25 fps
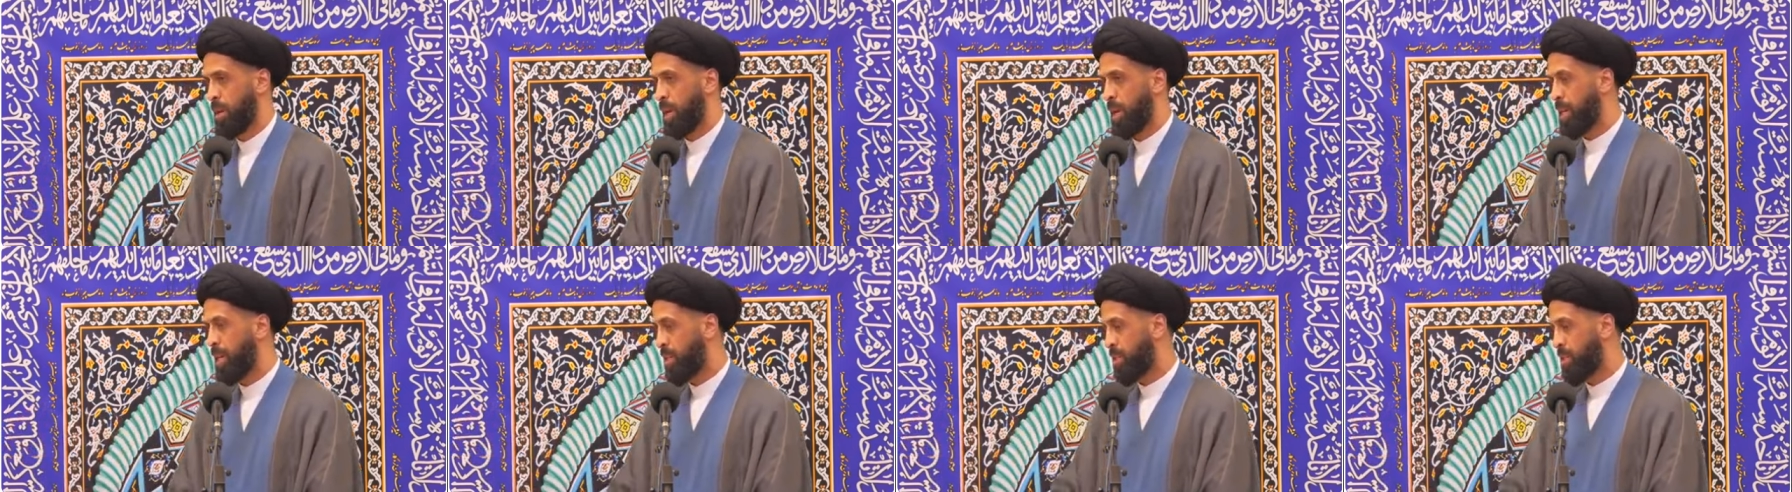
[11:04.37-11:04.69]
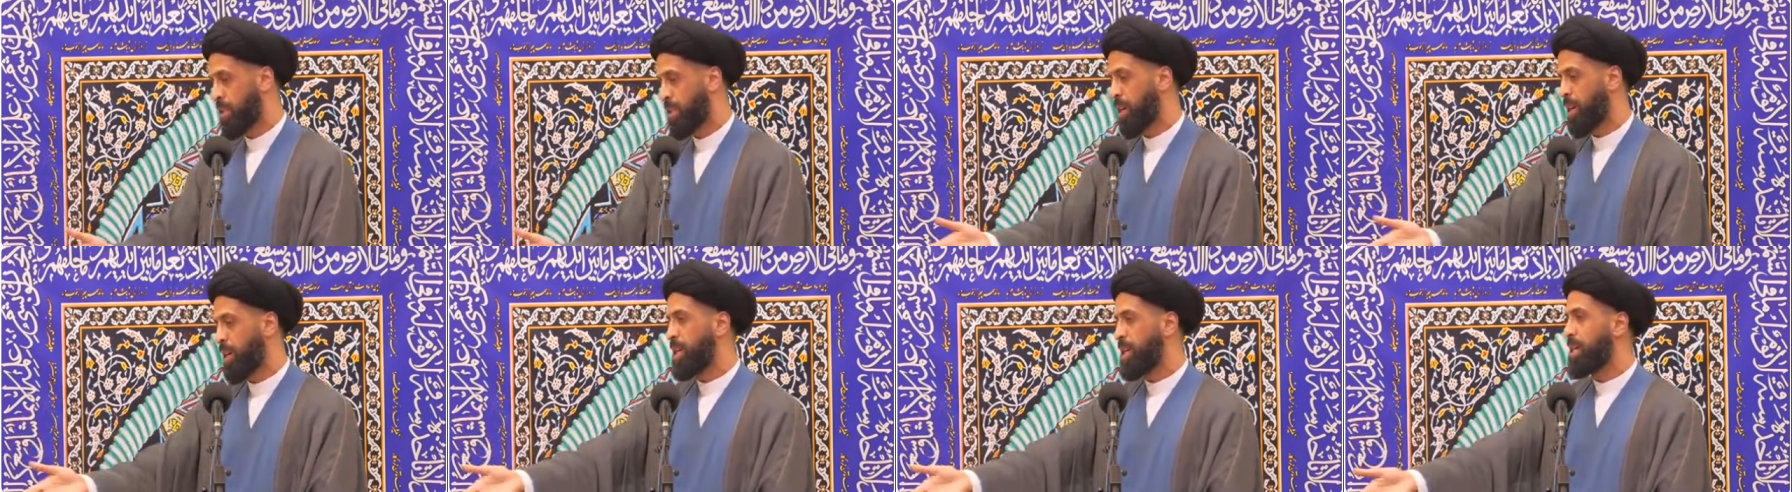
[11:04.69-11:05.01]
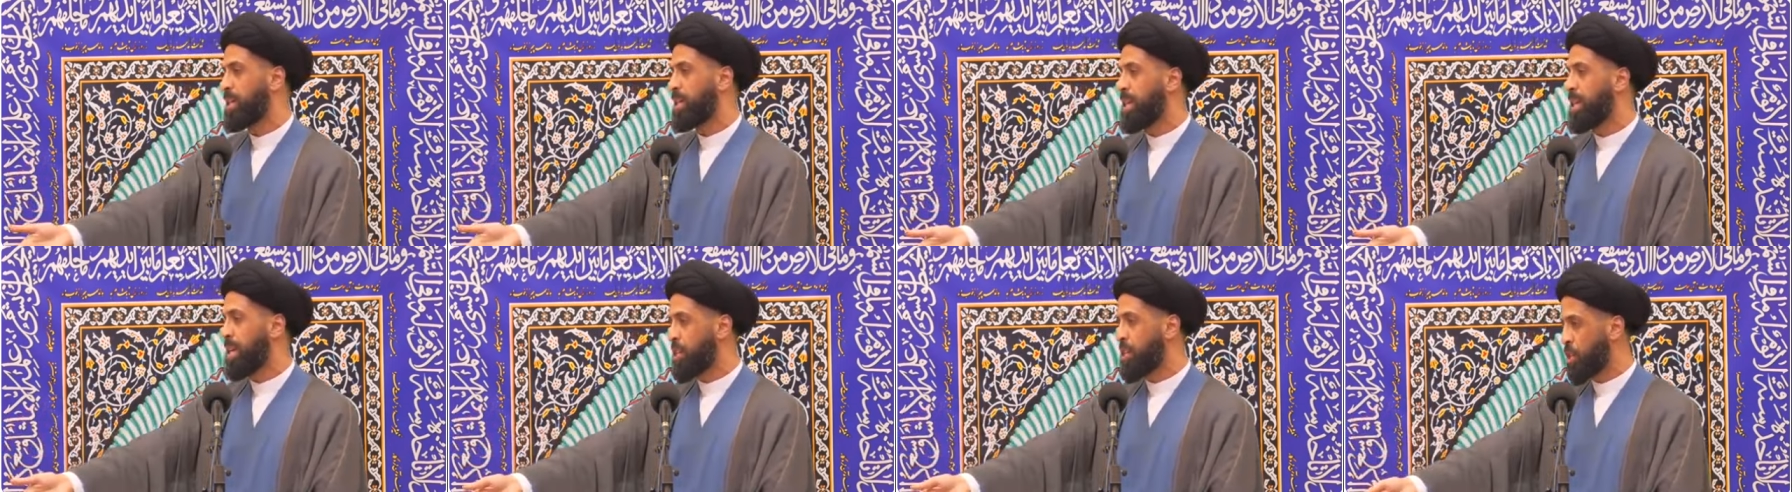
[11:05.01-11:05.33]
He's stuck in
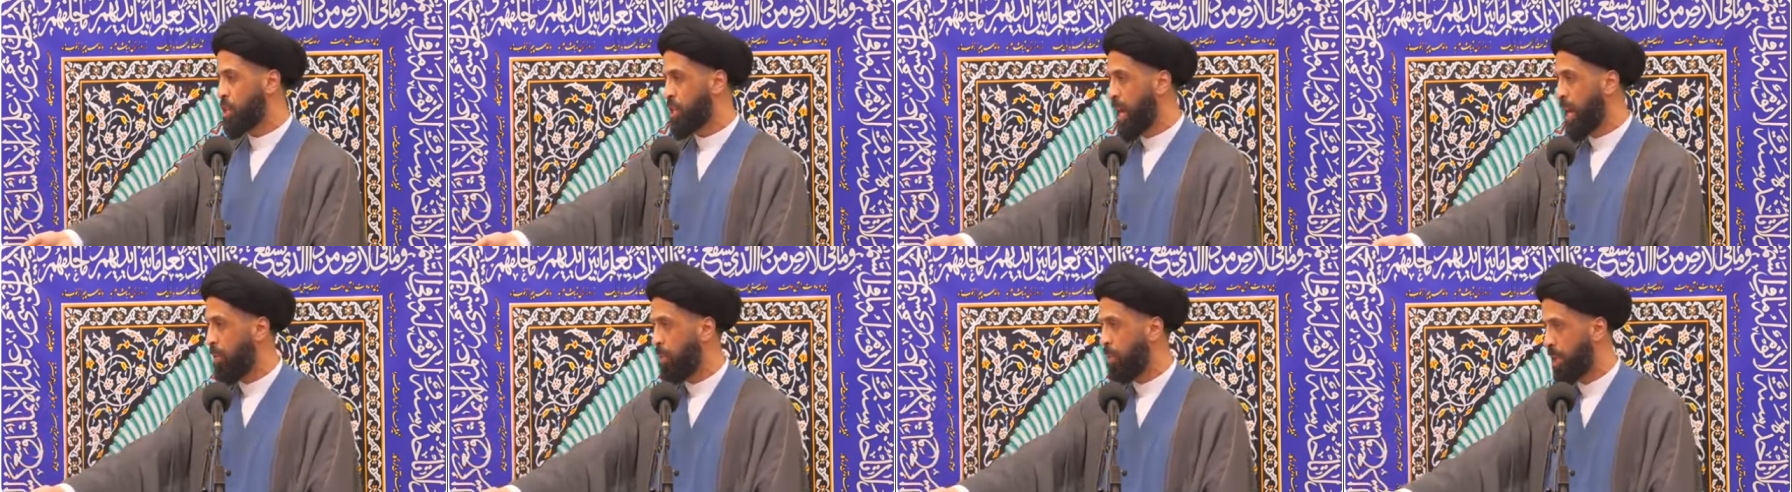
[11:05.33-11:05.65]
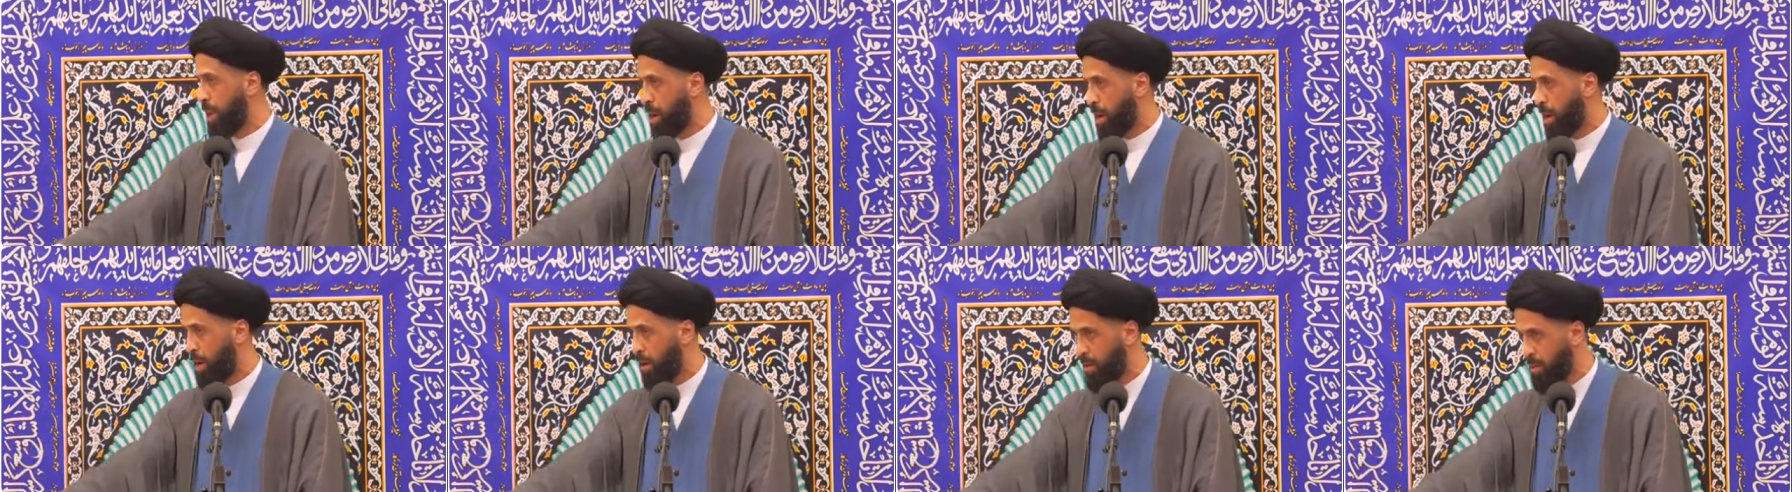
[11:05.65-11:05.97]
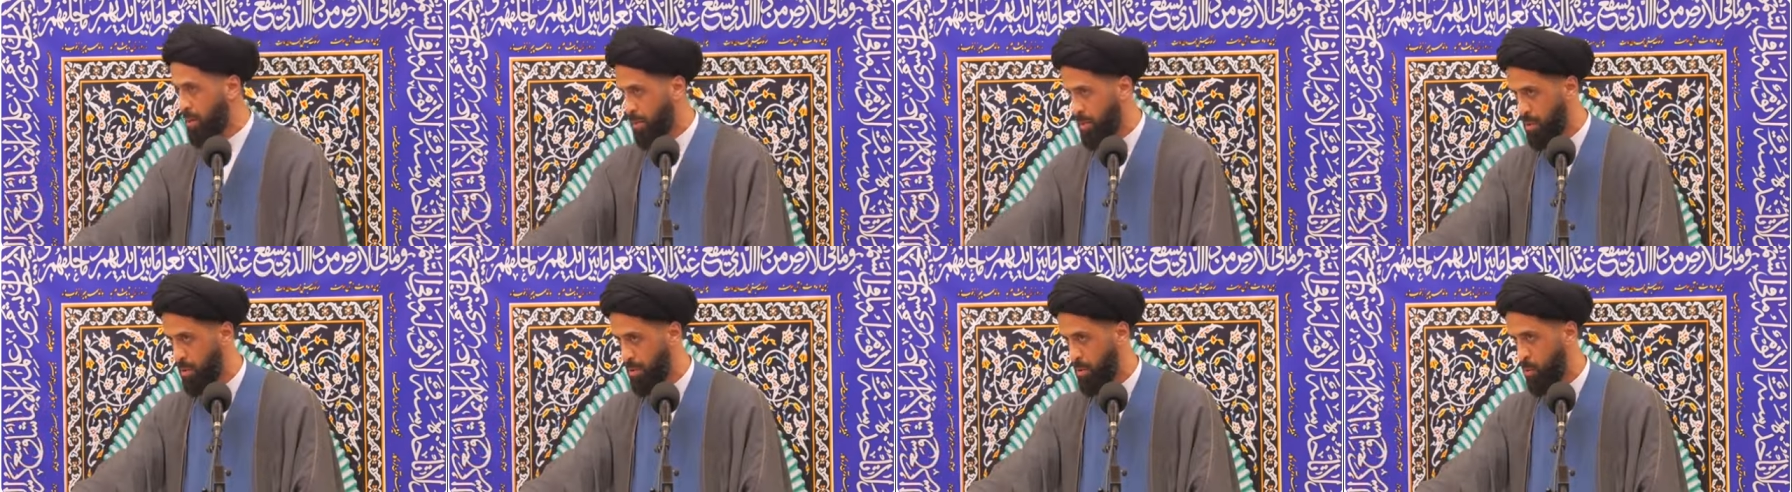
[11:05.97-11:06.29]
a ditch down
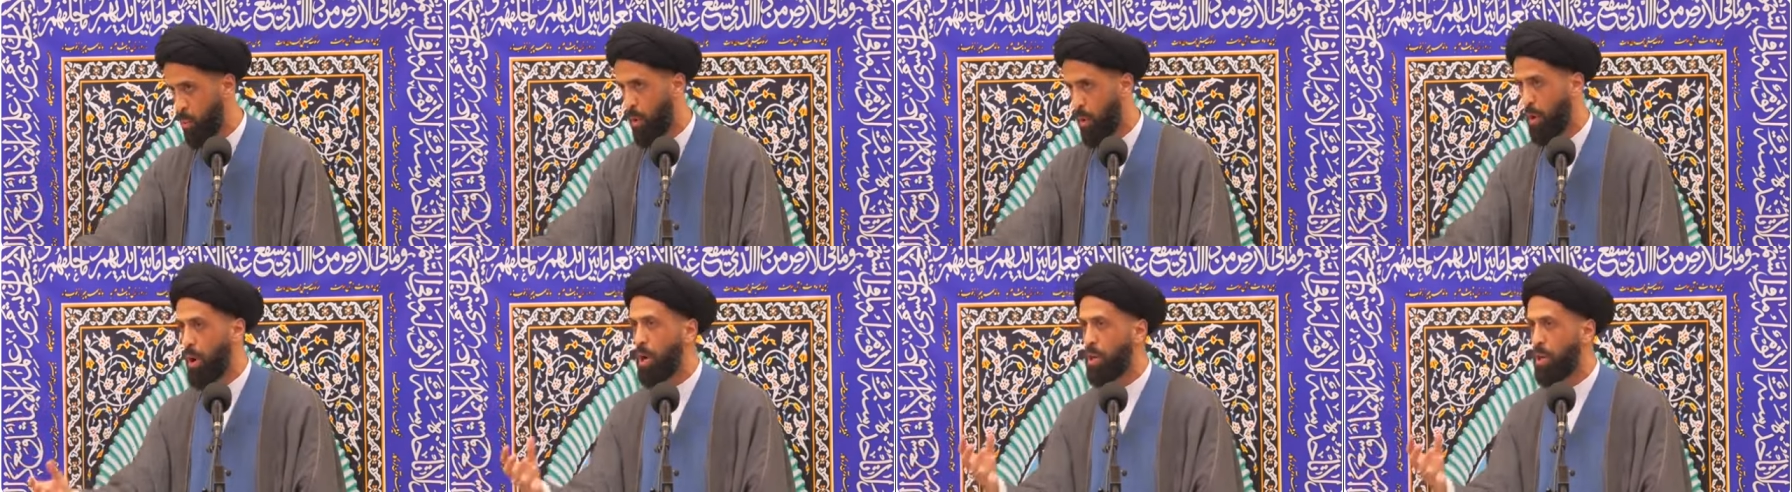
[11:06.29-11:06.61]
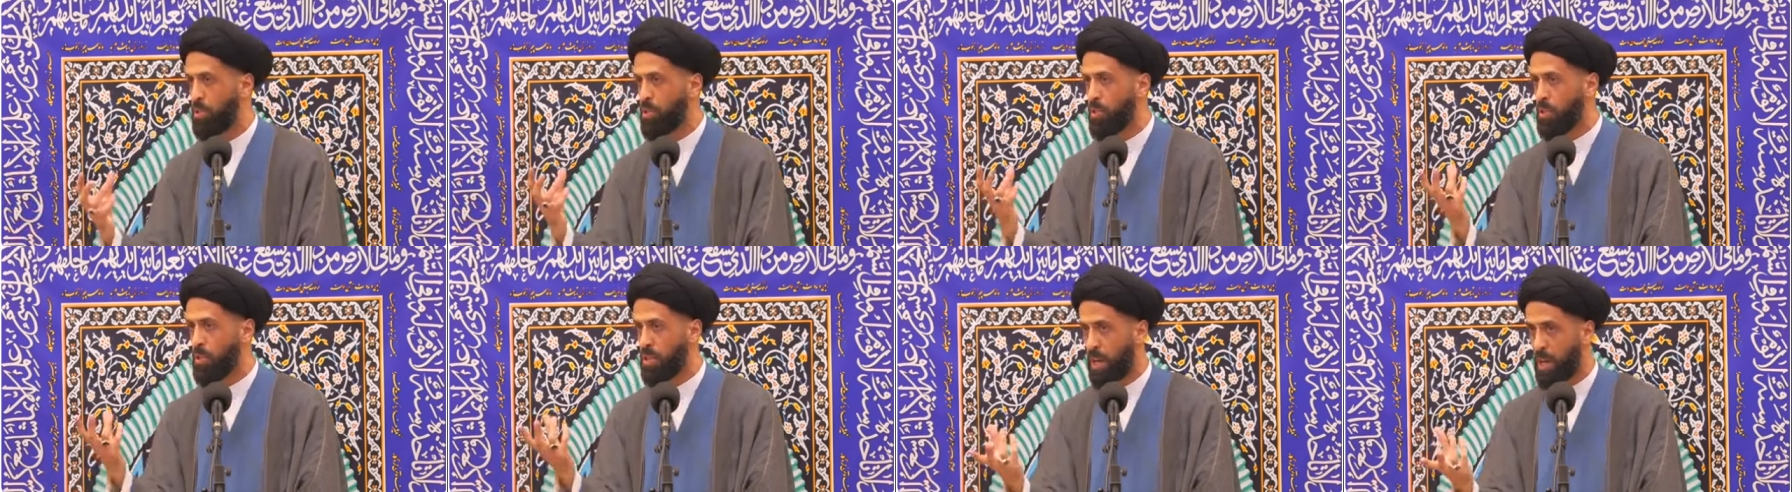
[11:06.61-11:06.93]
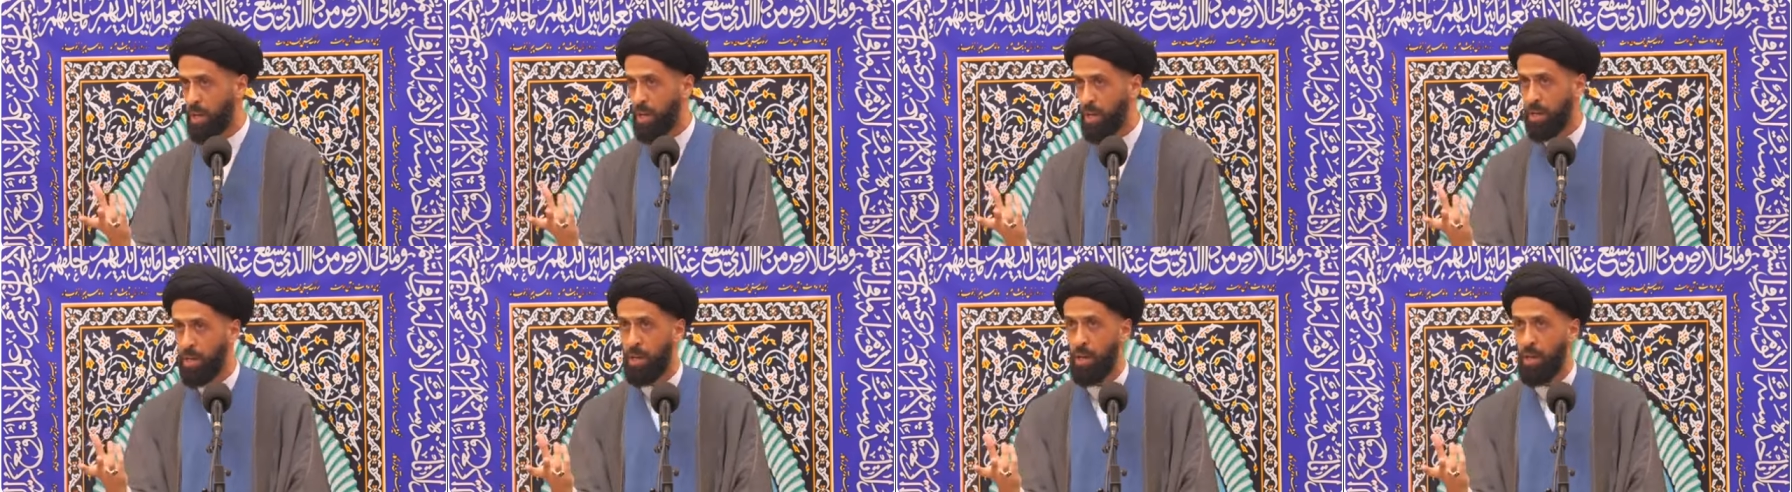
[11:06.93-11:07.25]
there. We're all
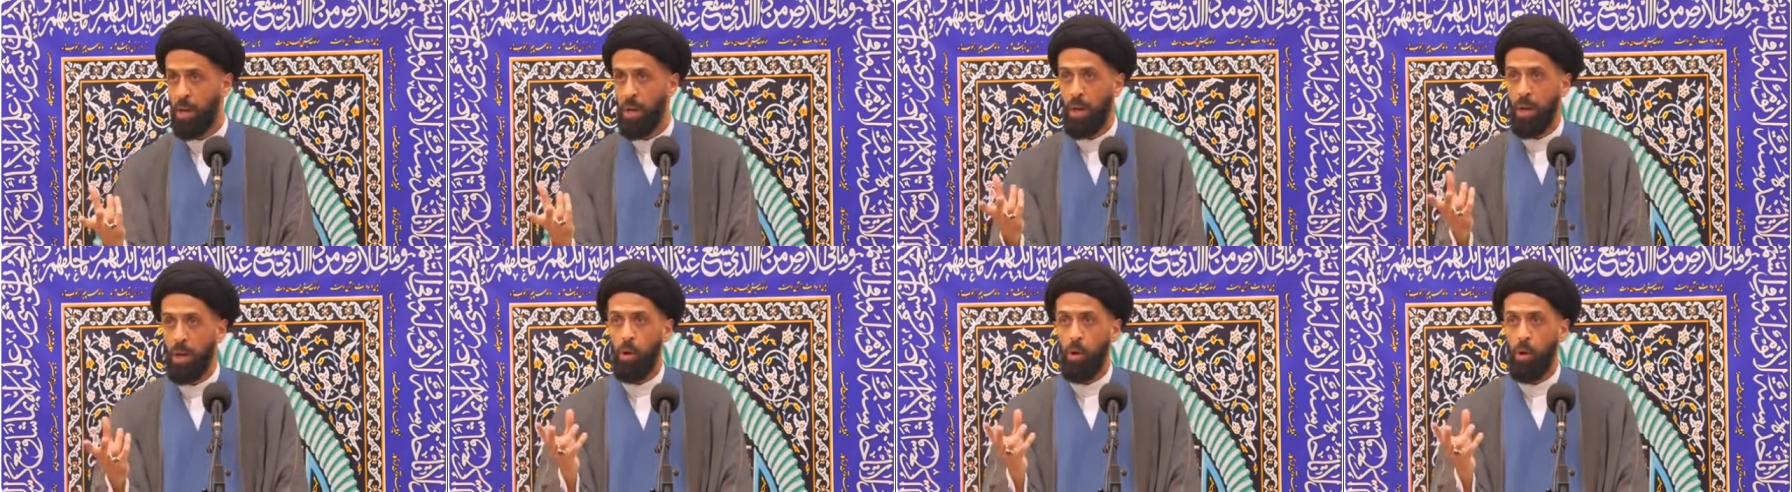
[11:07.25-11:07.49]
stuck.